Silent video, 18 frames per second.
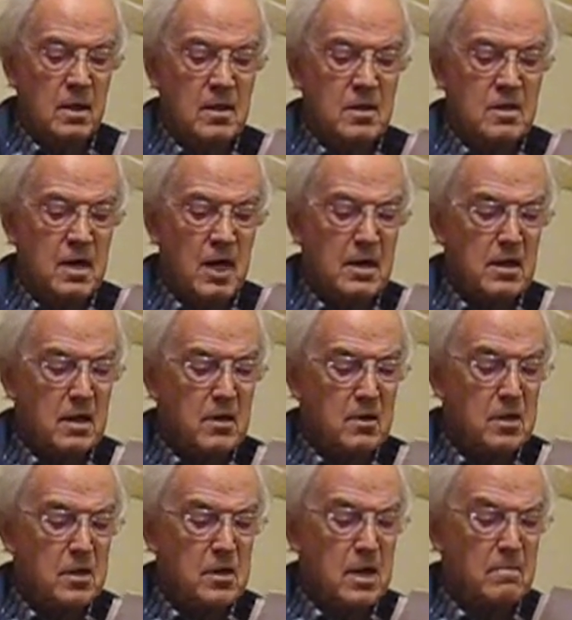
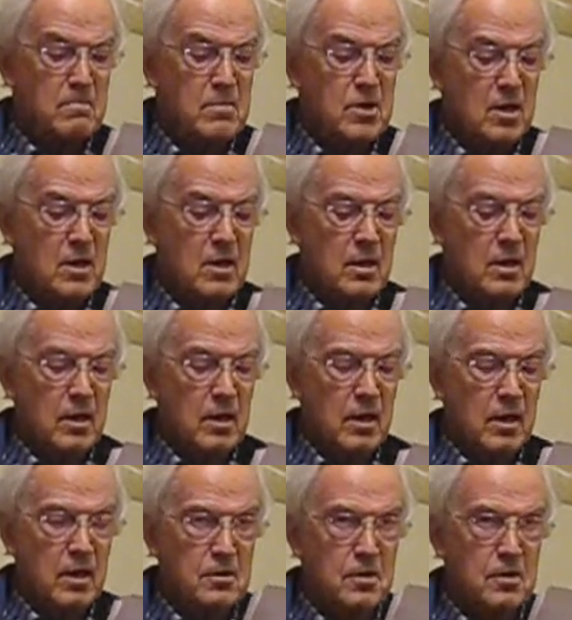sightless and empty
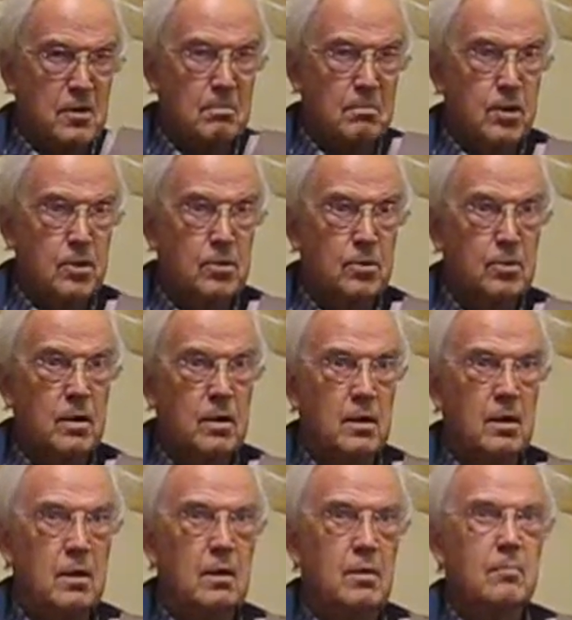under the blue,
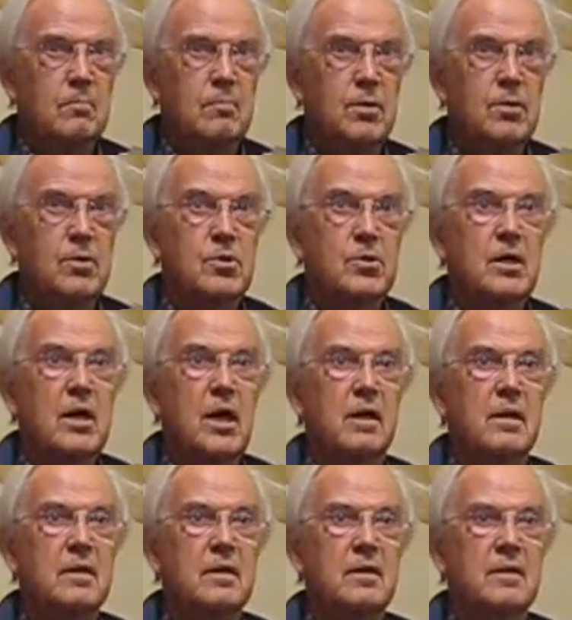blue sky.